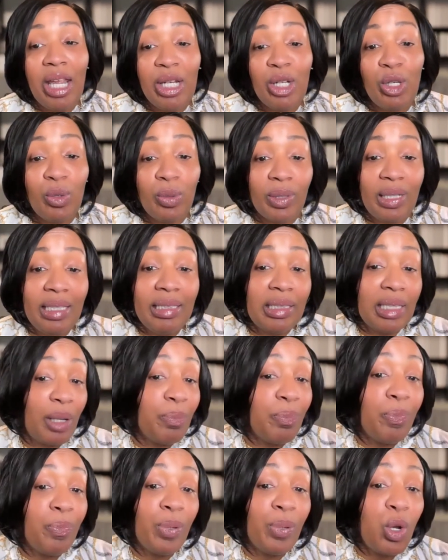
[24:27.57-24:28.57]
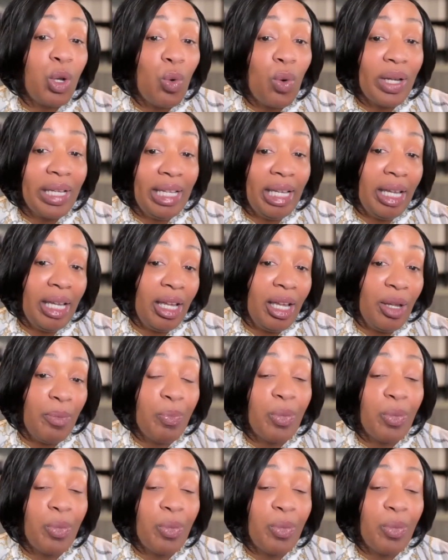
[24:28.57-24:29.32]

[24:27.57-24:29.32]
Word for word: increase employee